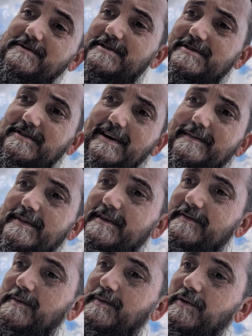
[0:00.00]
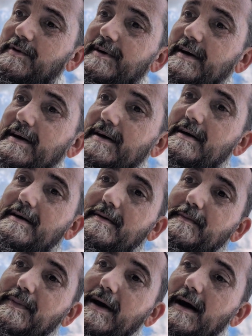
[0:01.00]
or just grab a different board.
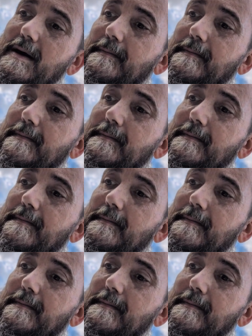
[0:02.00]
But